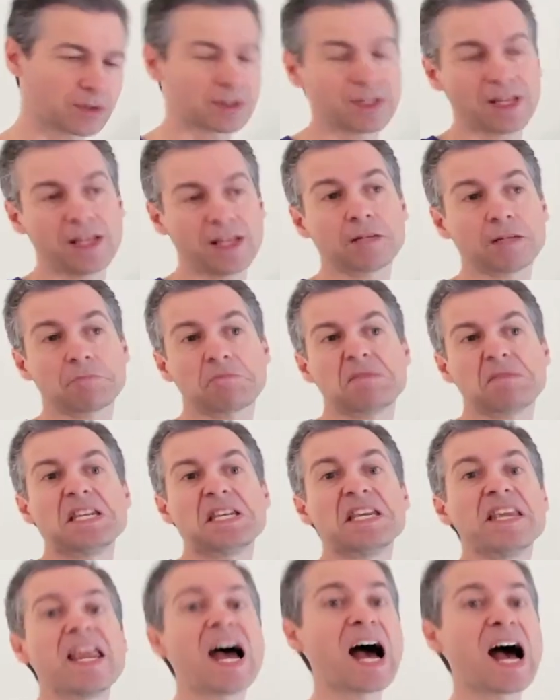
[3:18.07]
end up
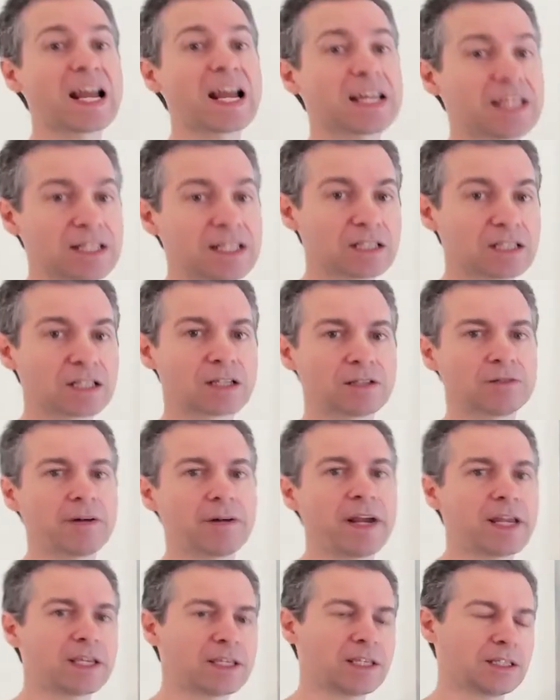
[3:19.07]
not in our
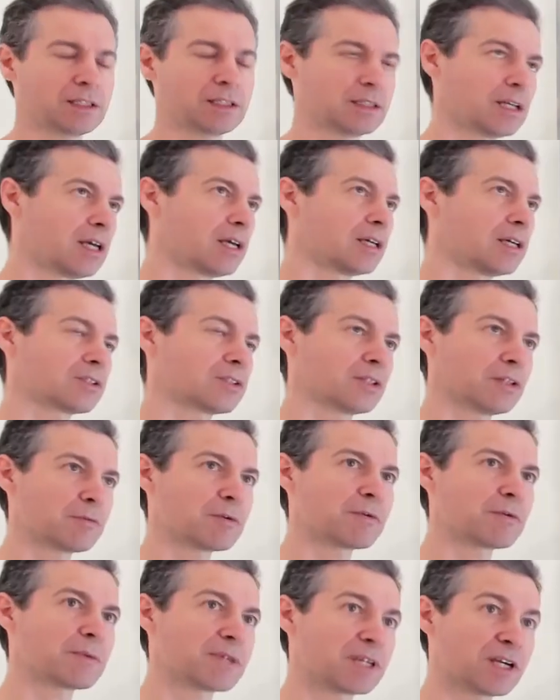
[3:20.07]
ranking. So let
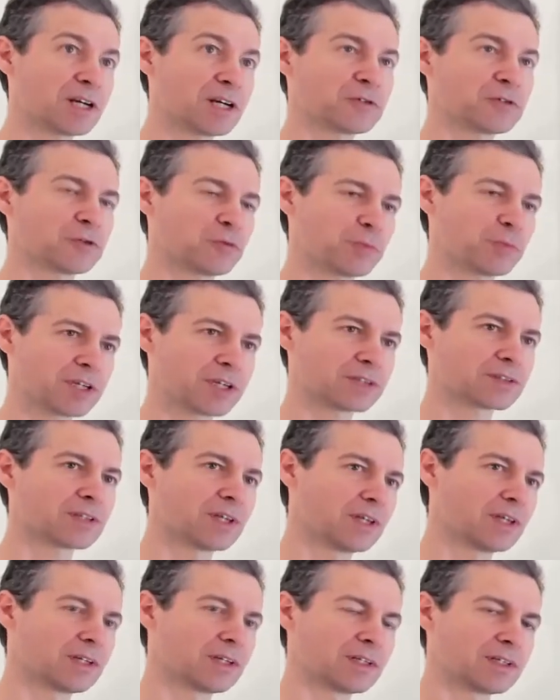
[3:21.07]
me be careful, because
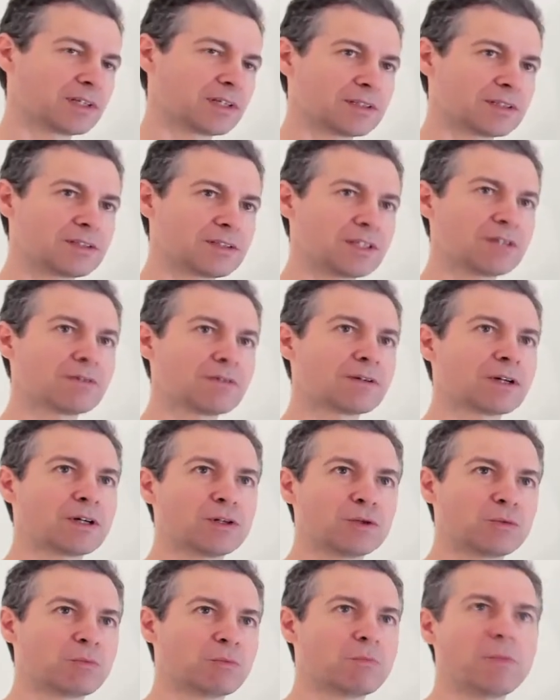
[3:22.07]

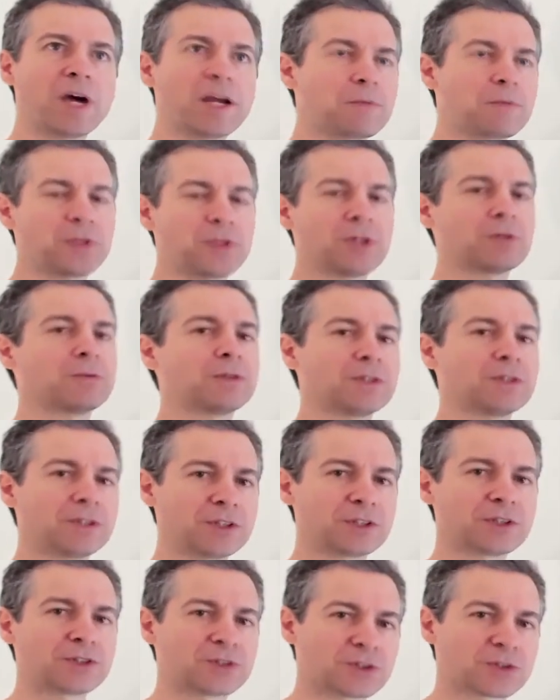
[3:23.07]
0 might be a really
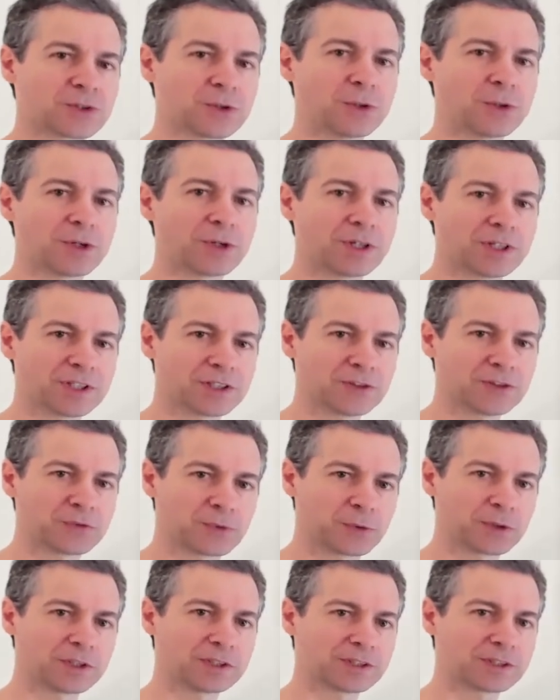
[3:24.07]
good score if
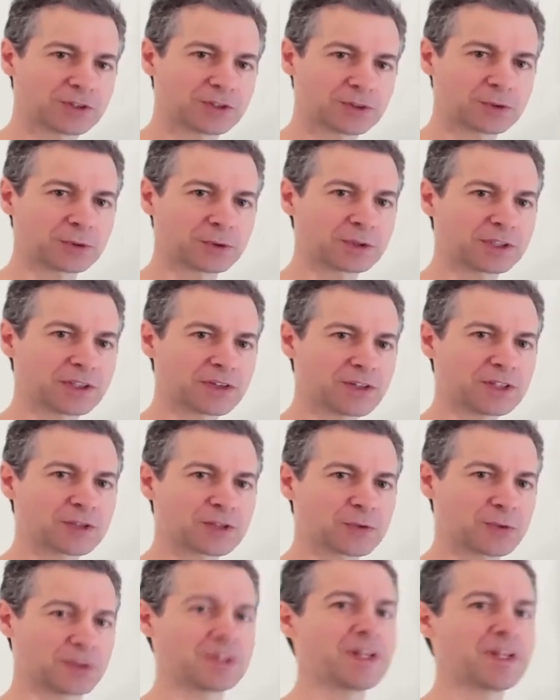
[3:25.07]
we're scoring things
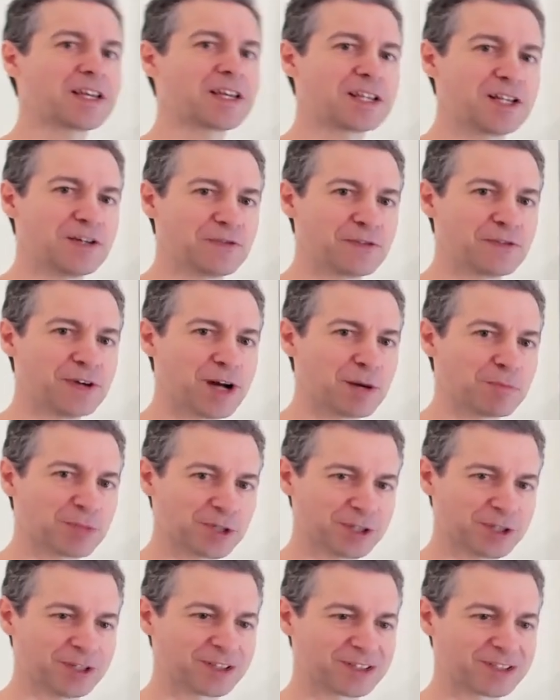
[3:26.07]
with negative
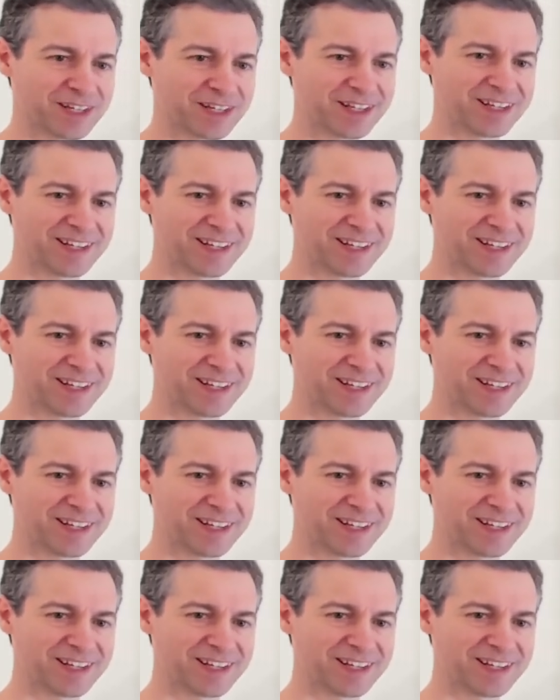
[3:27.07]
numbers.